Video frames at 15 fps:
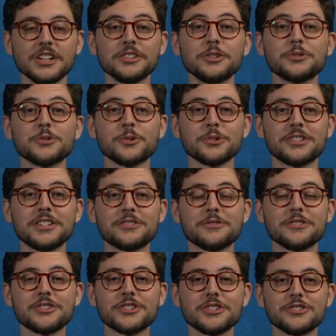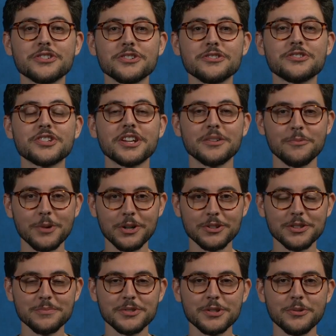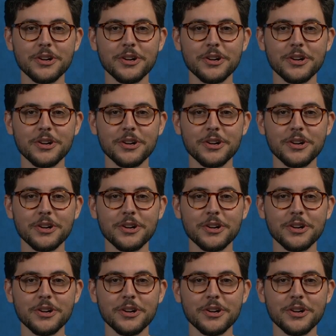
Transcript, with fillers: Hello, Northeast Christian Church, and welcome to